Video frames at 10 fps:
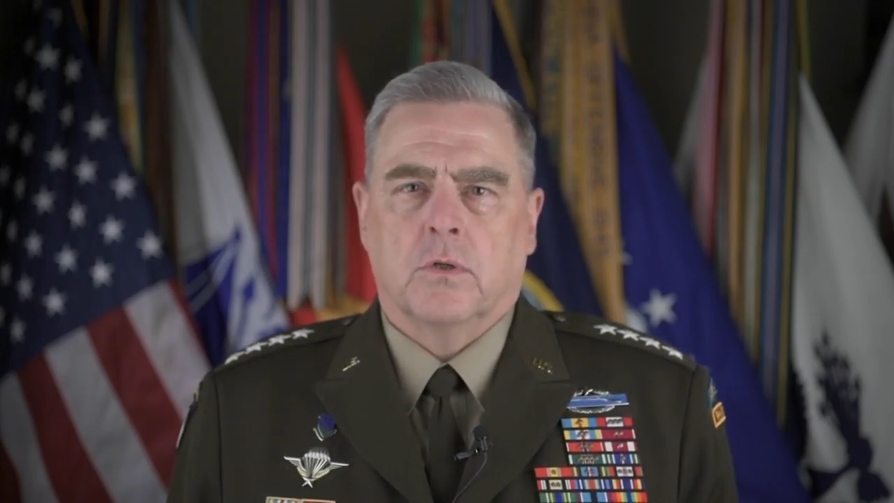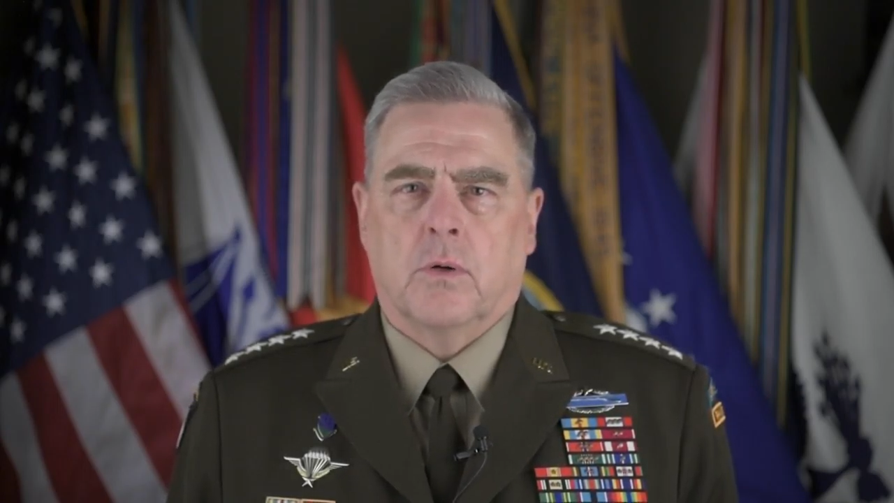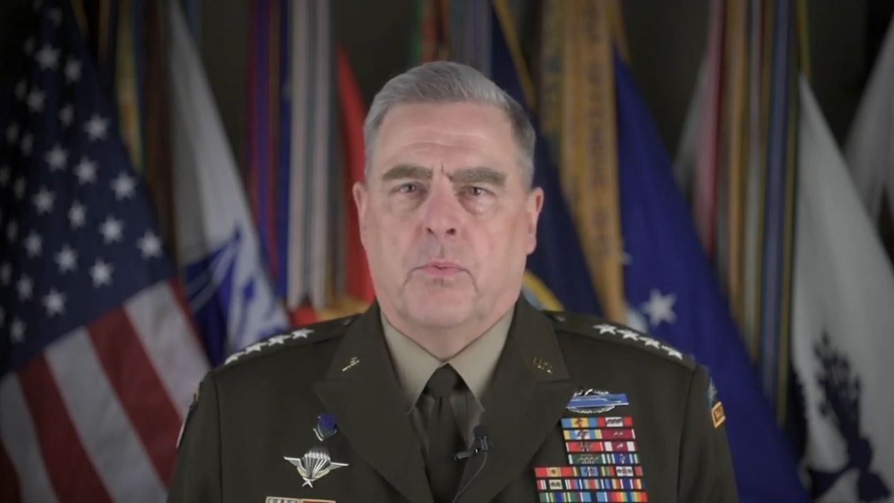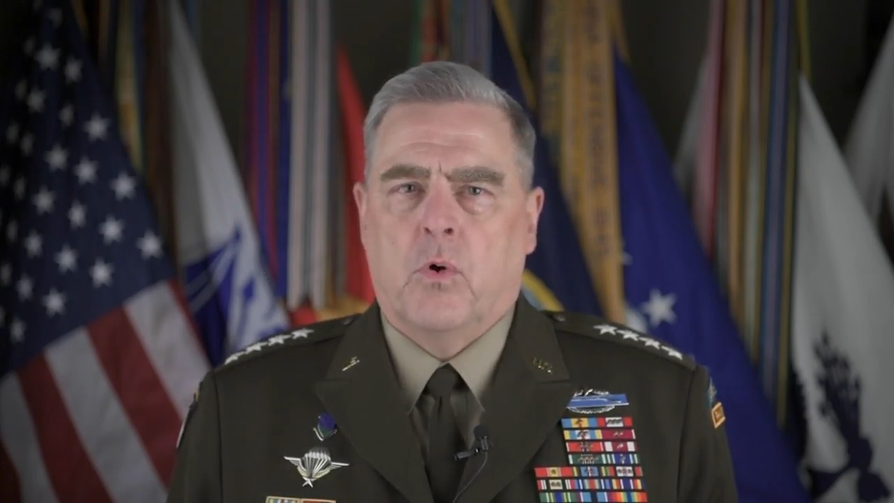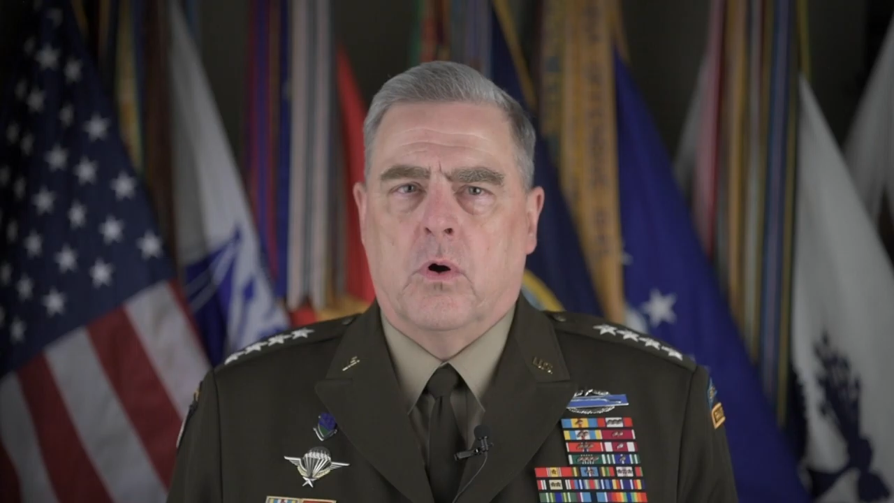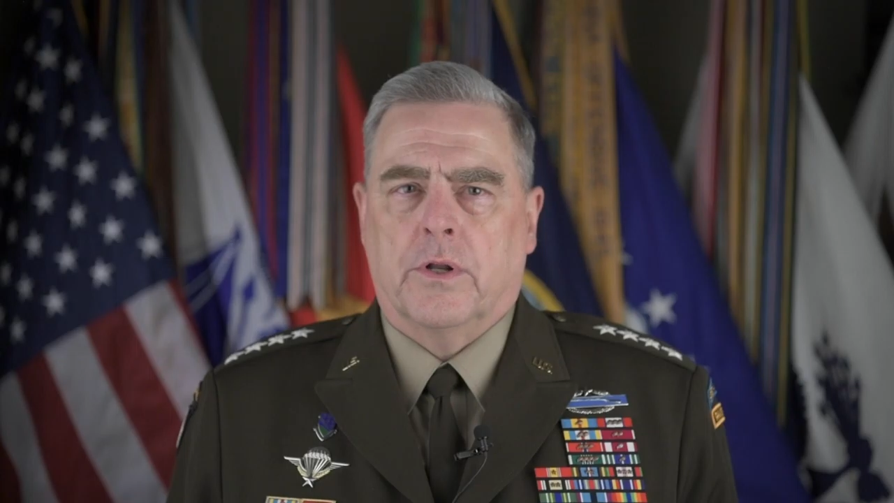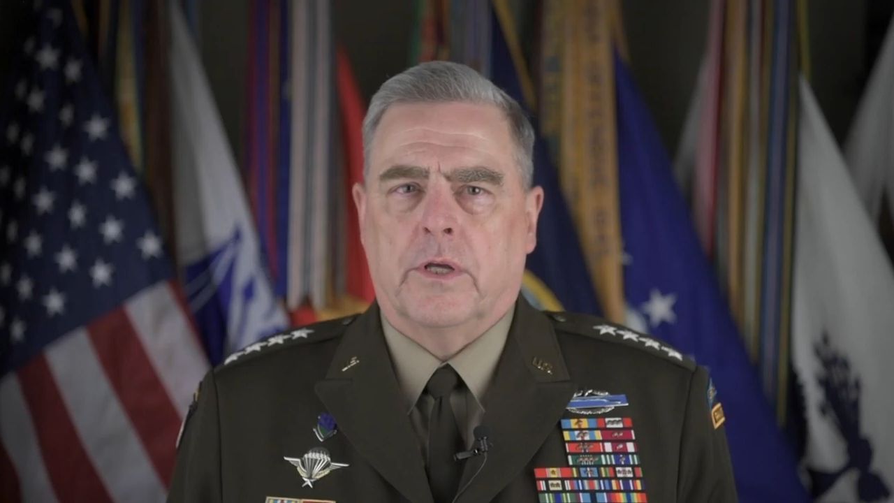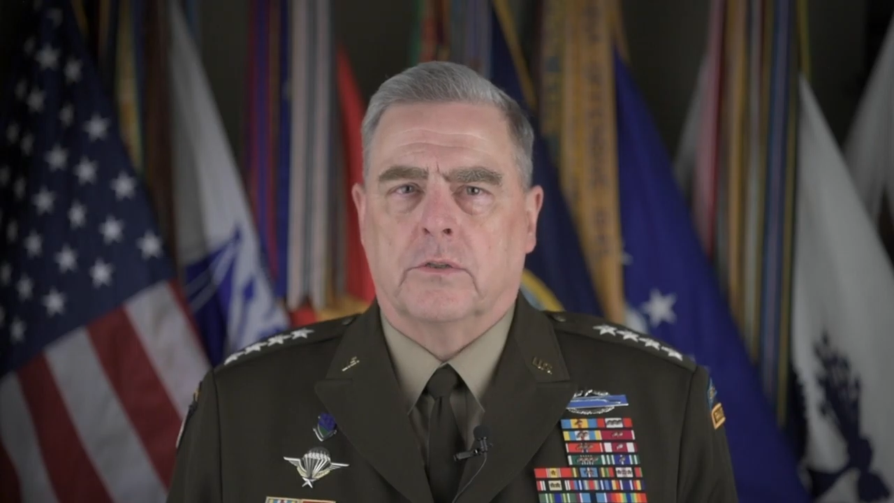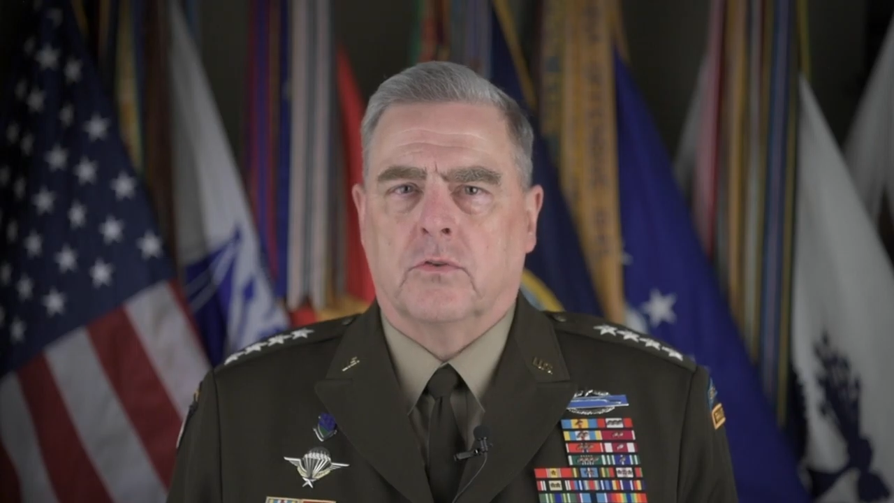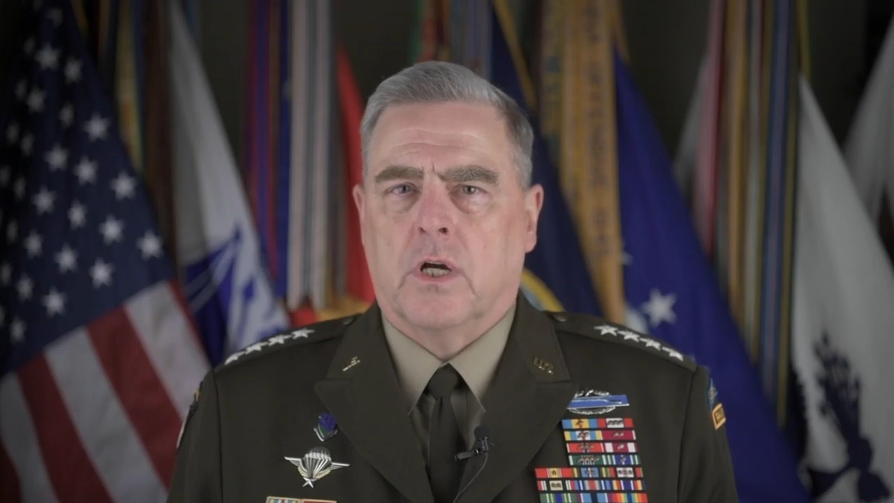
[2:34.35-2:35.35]
or board
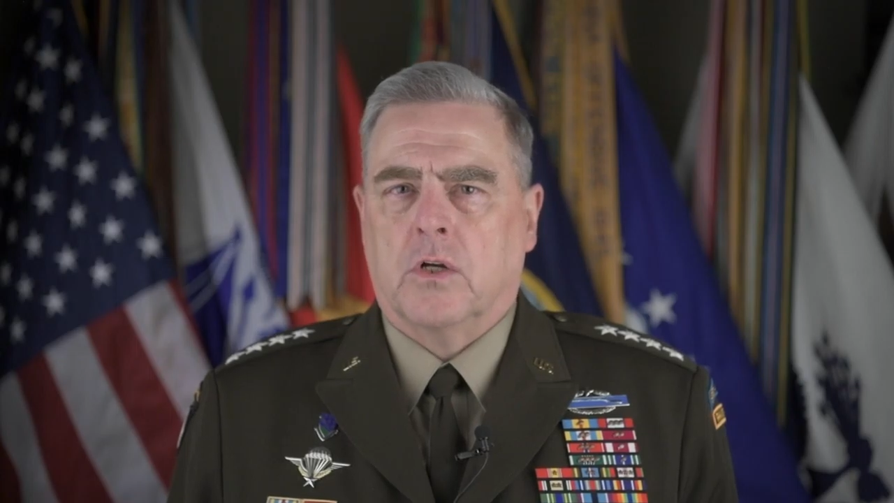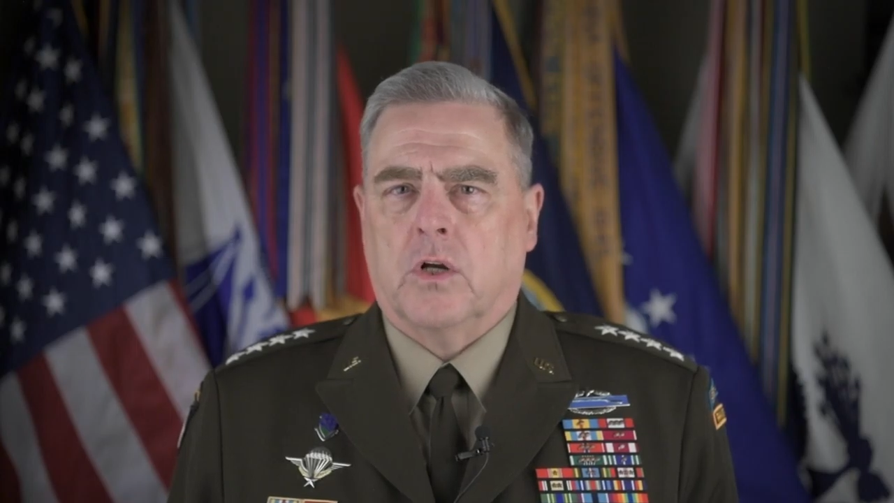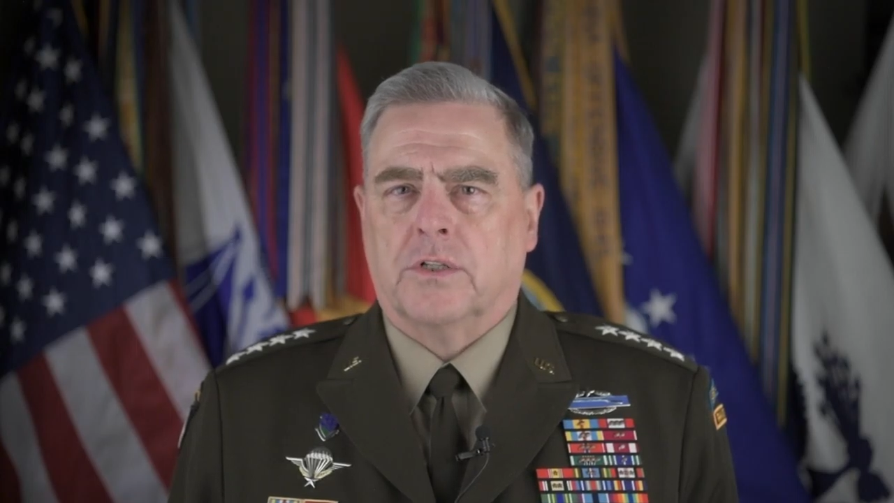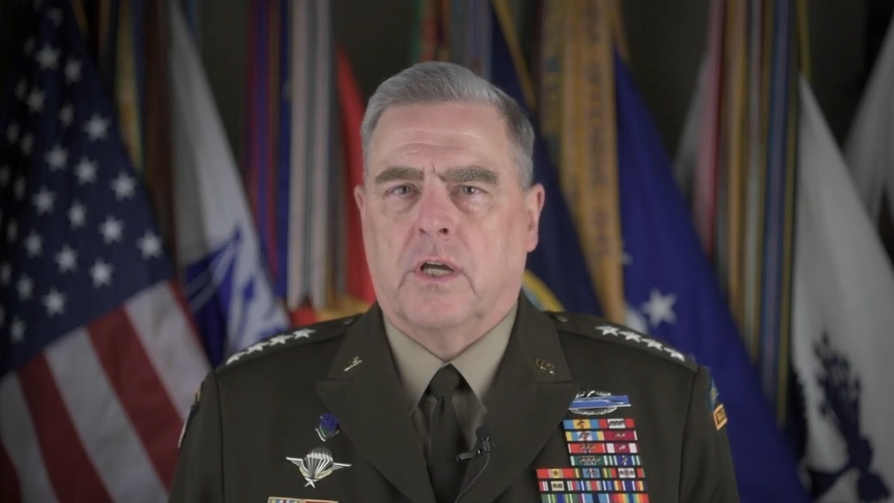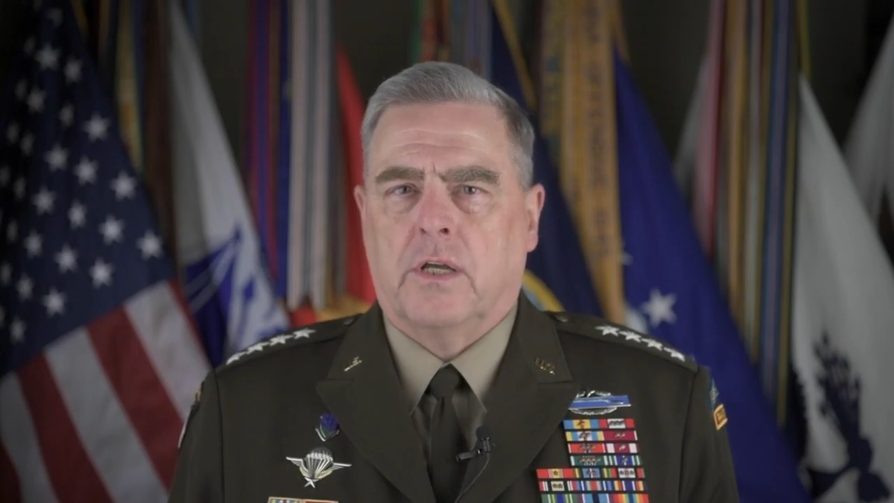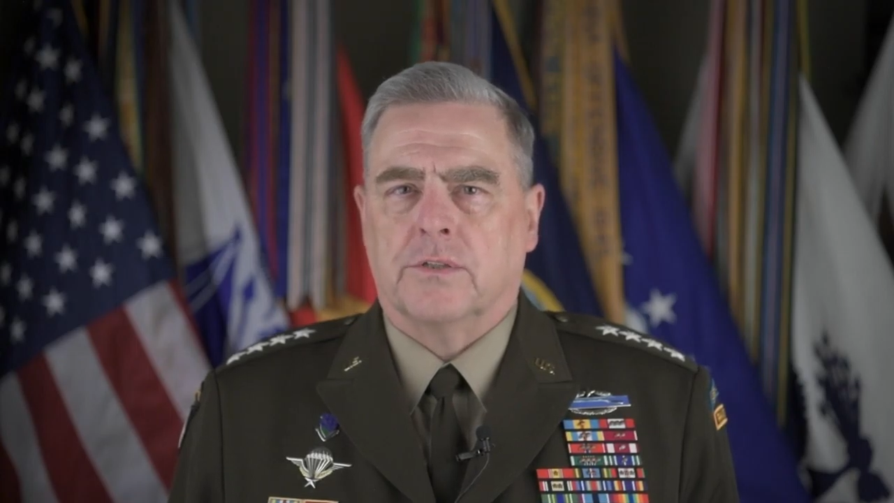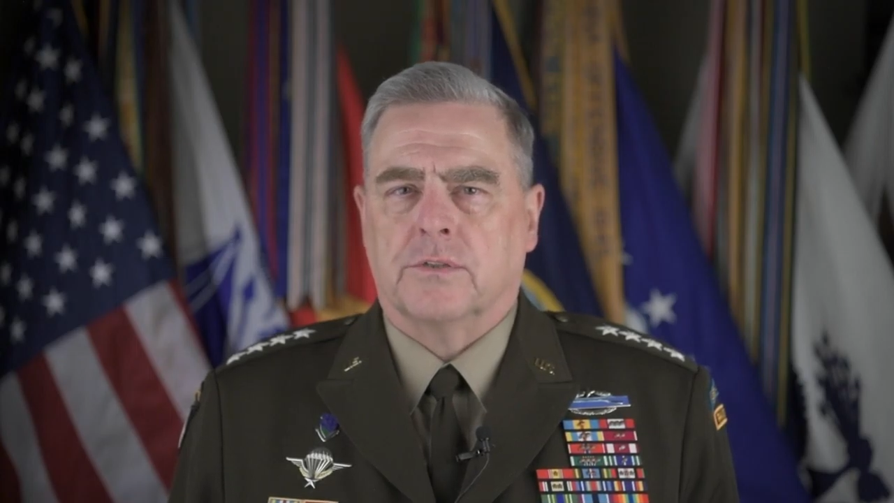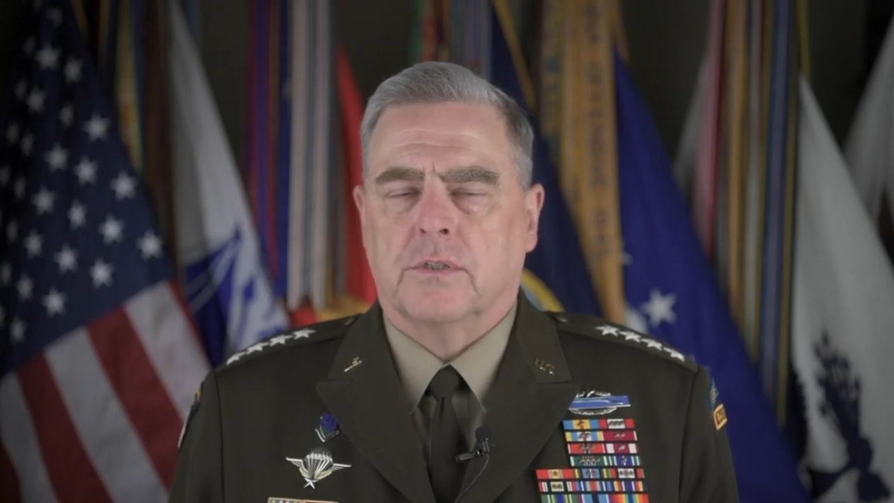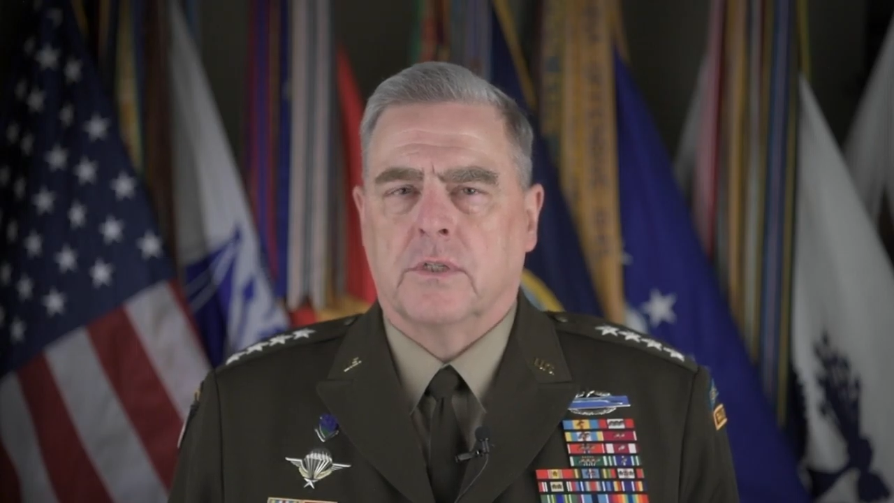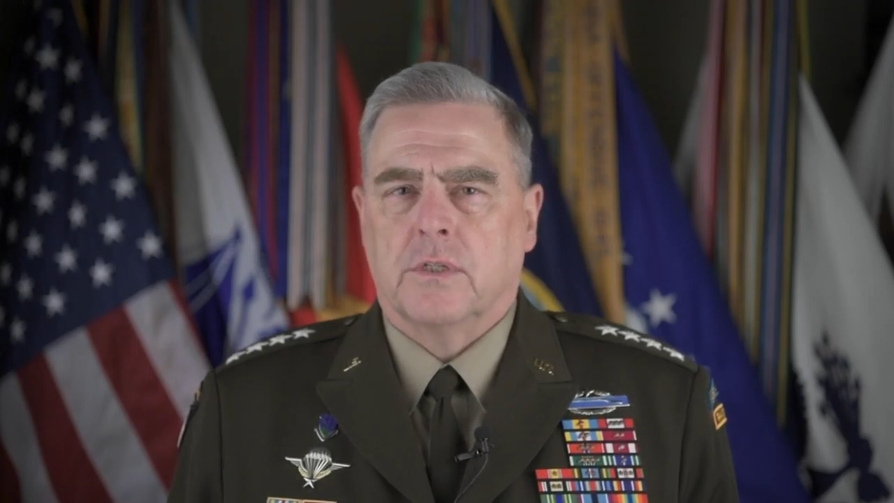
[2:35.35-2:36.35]
a drug cartel's